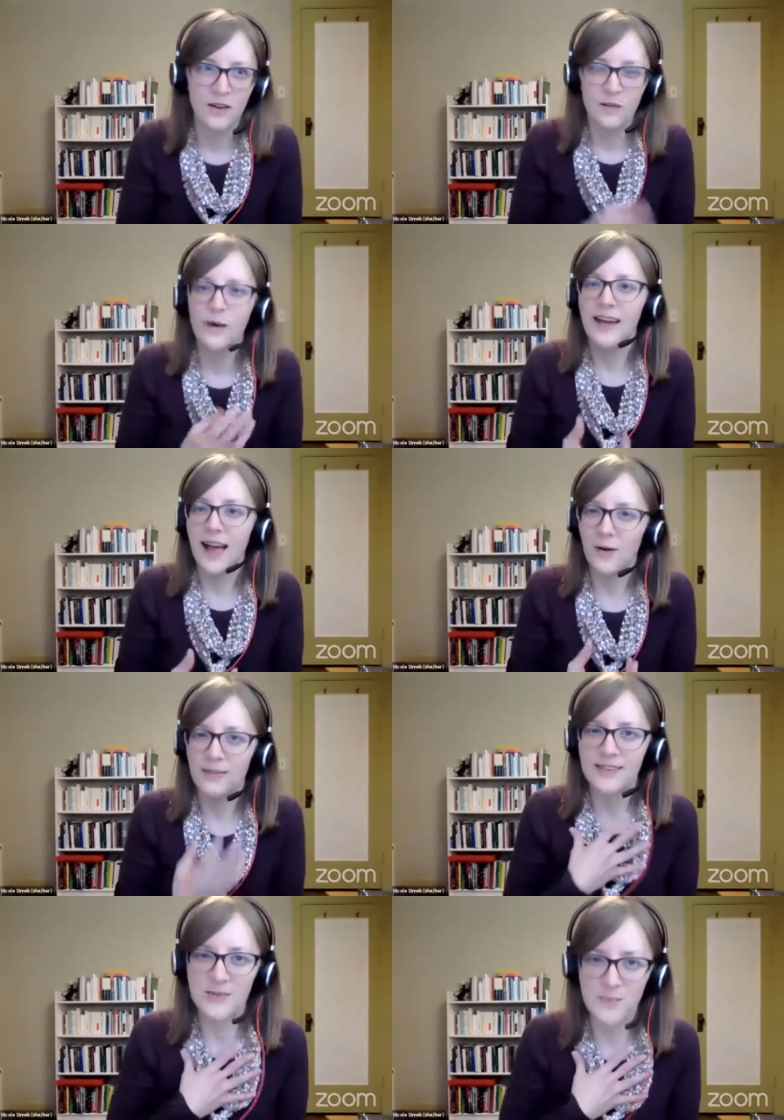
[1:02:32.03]
right now,
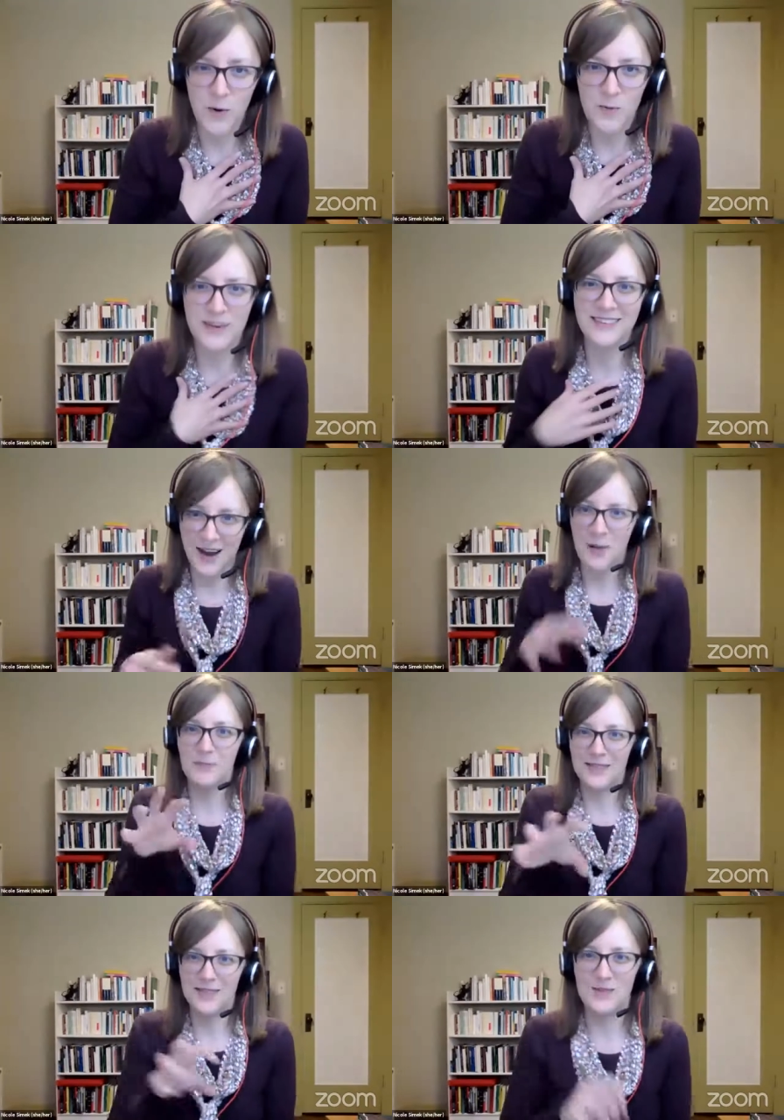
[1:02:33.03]
at this moment in
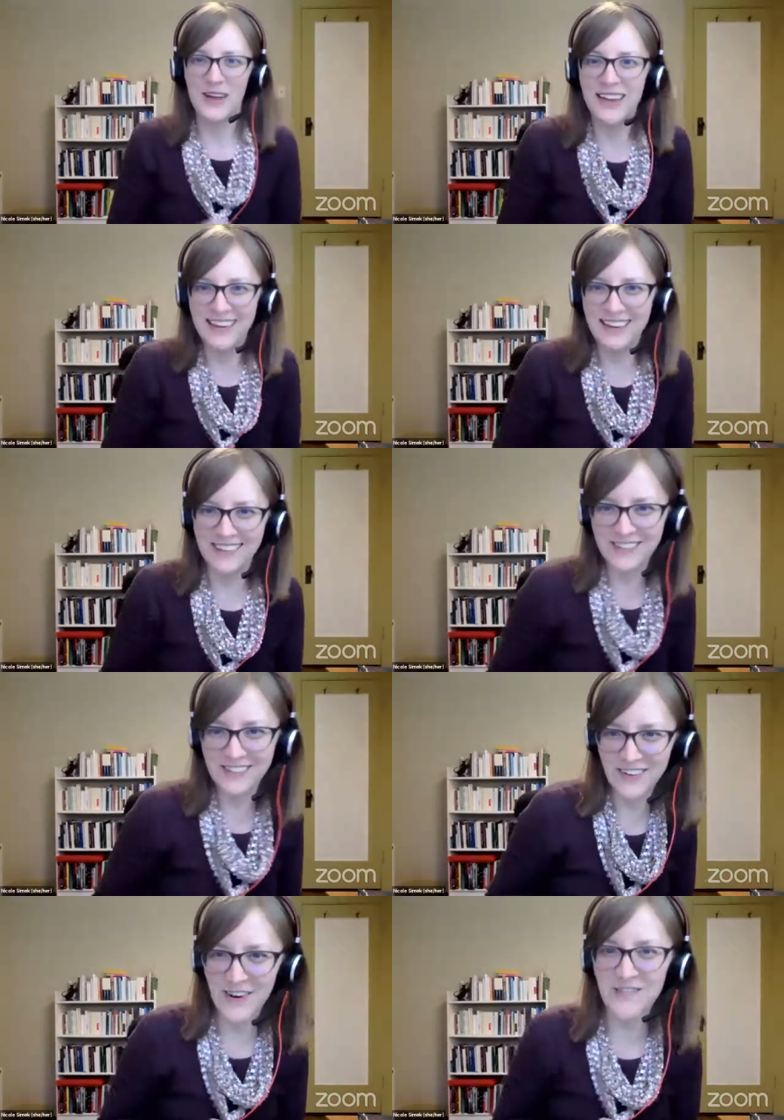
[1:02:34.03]
time, this is
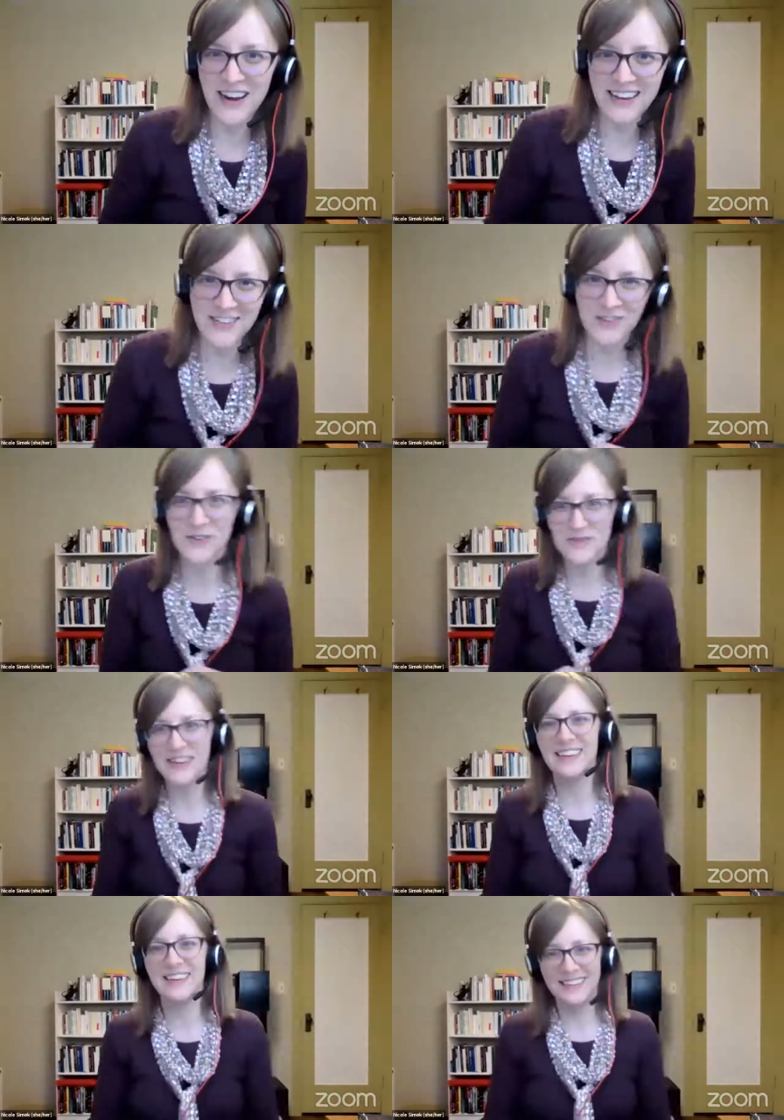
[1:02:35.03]
what my answer would
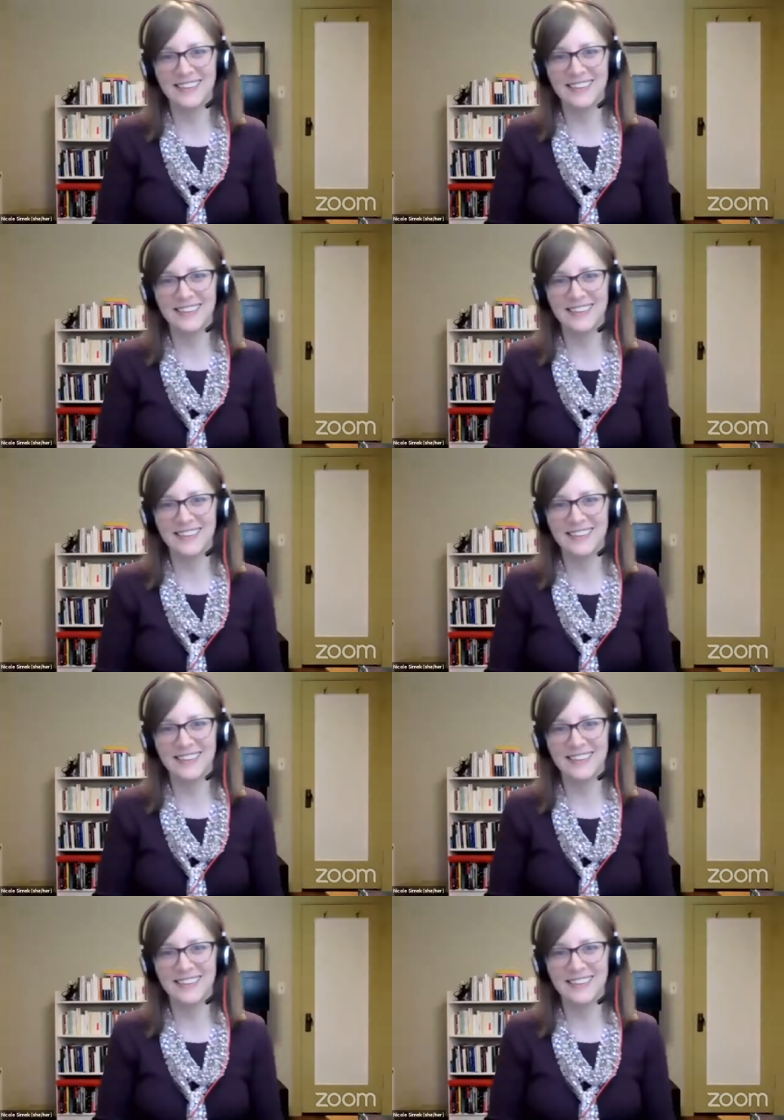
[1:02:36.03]
be.